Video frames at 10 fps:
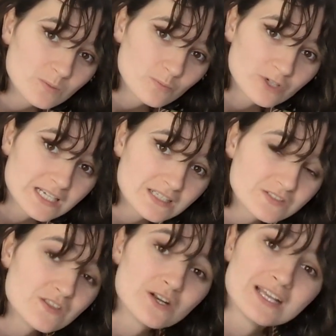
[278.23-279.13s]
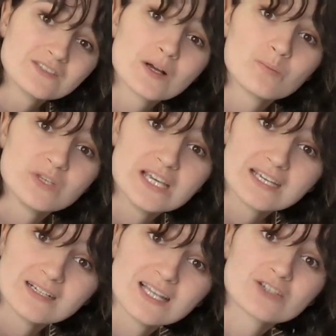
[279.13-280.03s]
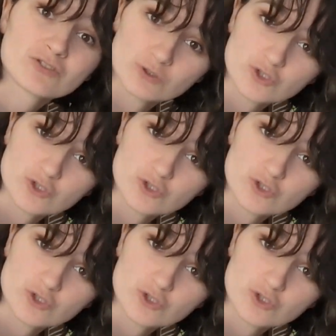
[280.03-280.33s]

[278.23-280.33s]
breaks and there ends up being an electrical